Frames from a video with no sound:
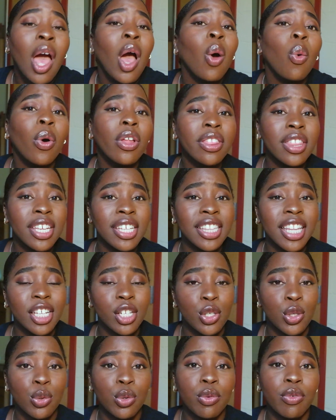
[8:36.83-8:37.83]
One thing that
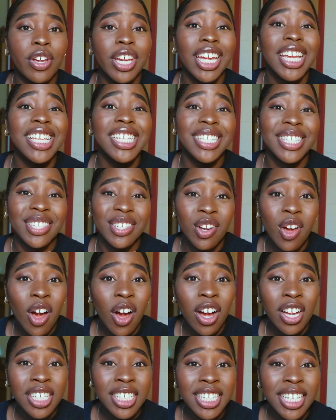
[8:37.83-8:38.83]
tutoring is
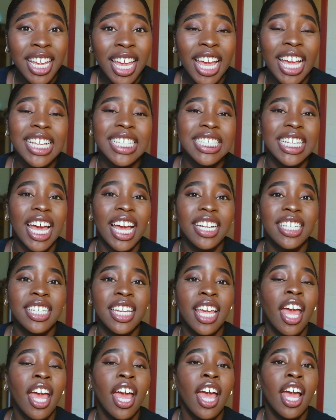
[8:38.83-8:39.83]
not is that
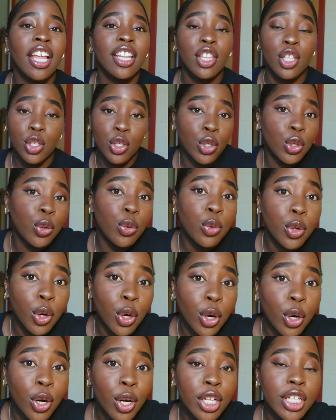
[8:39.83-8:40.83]
the
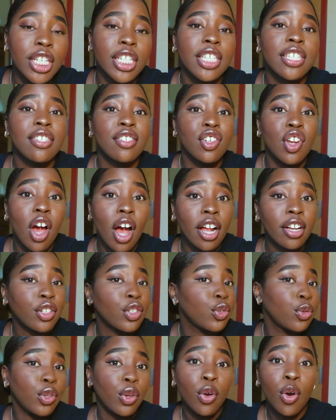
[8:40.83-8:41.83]
tutor does not
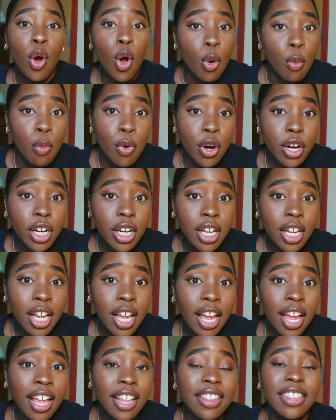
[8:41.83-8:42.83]
do your homework.
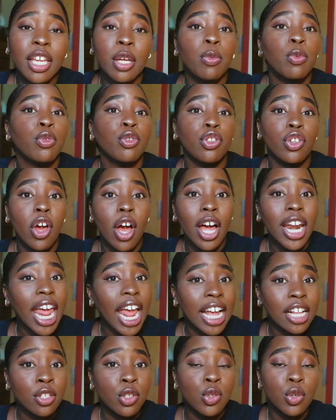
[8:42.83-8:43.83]
They will not
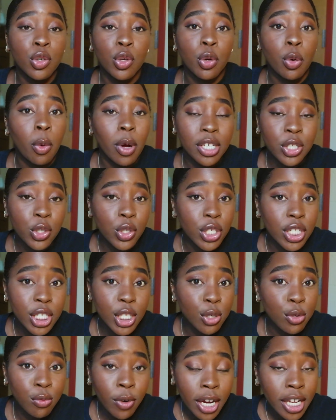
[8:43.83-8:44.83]
answer your questions
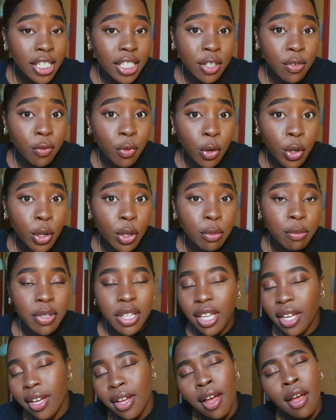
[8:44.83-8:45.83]
directly for you and be
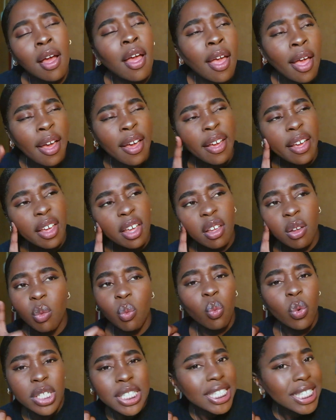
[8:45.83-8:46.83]
like, hey,
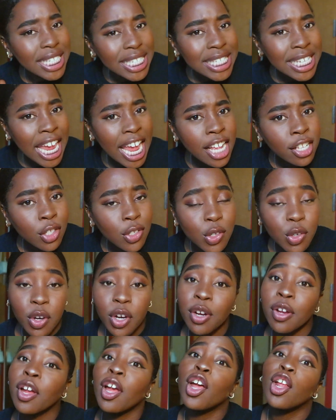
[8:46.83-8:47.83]
what's this answer?
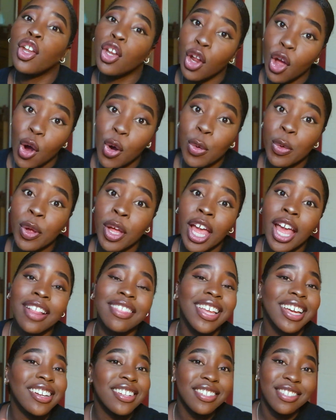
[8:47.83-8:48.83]
No.
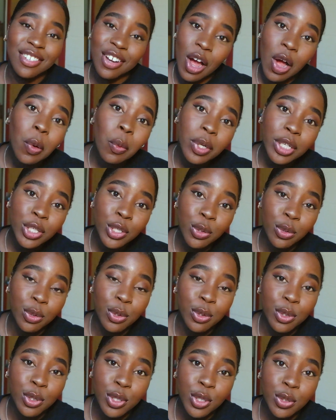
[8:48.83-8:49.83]
That is not what
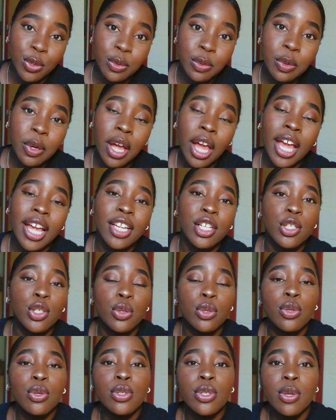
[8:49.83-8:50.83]
tutors do.
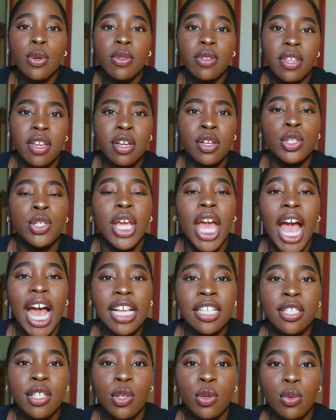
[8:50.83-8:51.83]
Tutors are there to
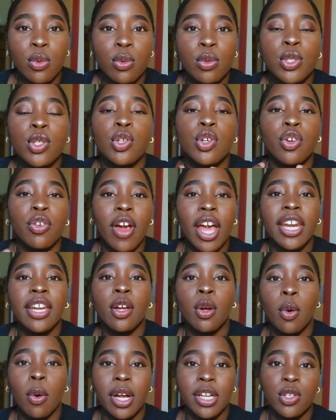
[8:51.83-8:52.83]
ask you Socratic
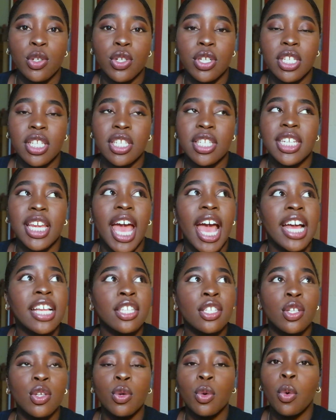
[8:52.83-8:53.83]
questions, to
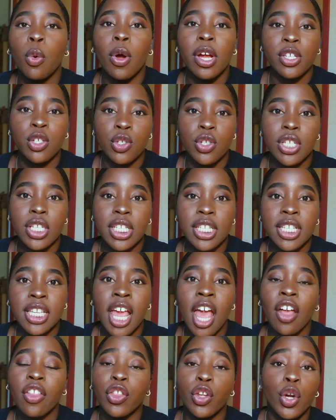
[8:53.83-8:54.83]
ask you questions
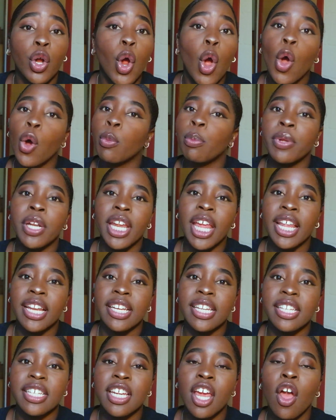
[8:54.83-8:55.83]
that are
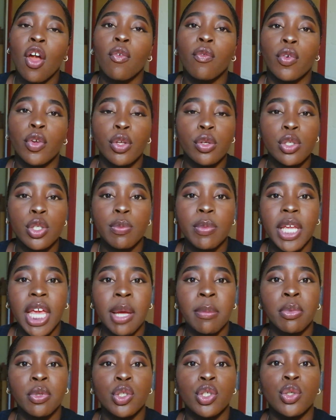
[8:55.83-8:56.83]
open-ended, for you to be
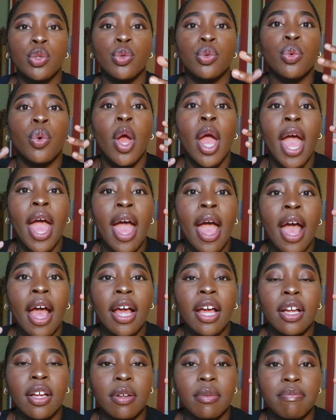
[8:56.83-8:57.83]
able to
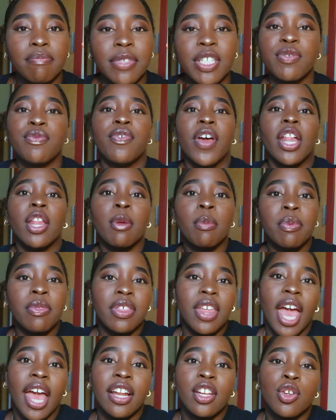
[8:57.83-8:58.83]
develop
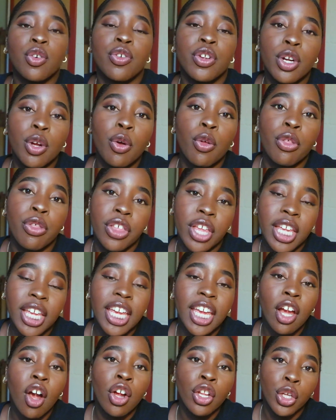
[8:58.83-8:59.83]
that critical
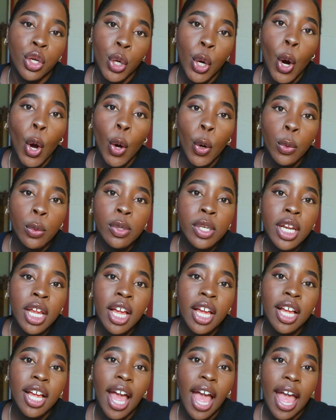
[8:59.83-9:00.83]
thinking on your own
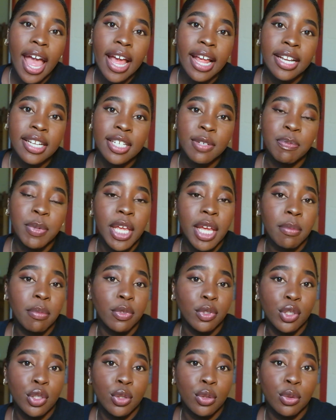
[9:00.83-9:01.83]
and be
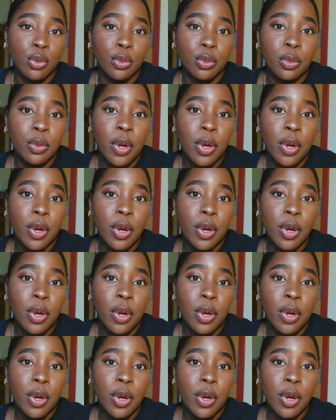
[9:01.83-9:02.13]
able to